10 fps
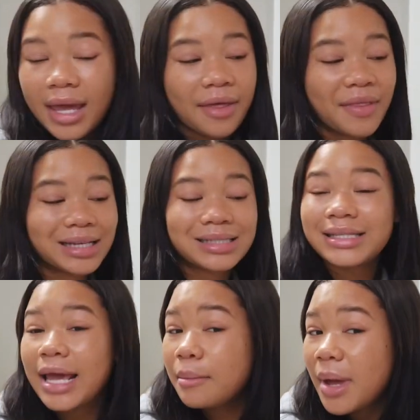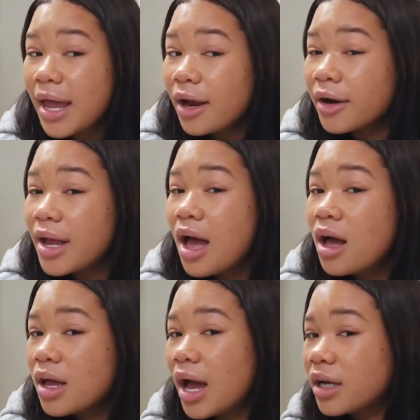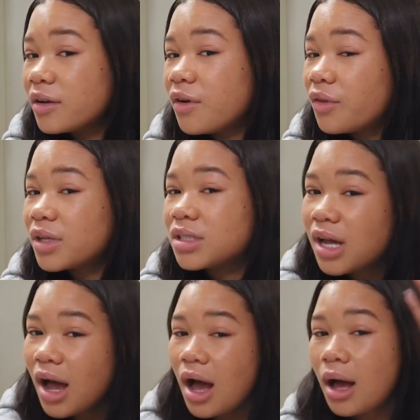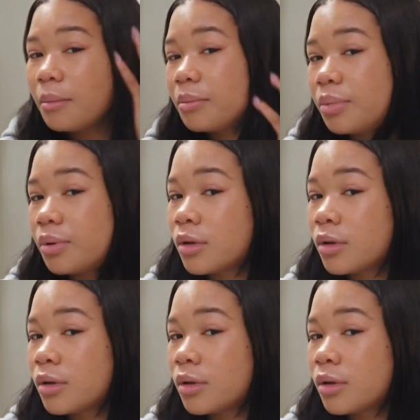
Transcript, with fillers: thing in that same area, kind of on the top.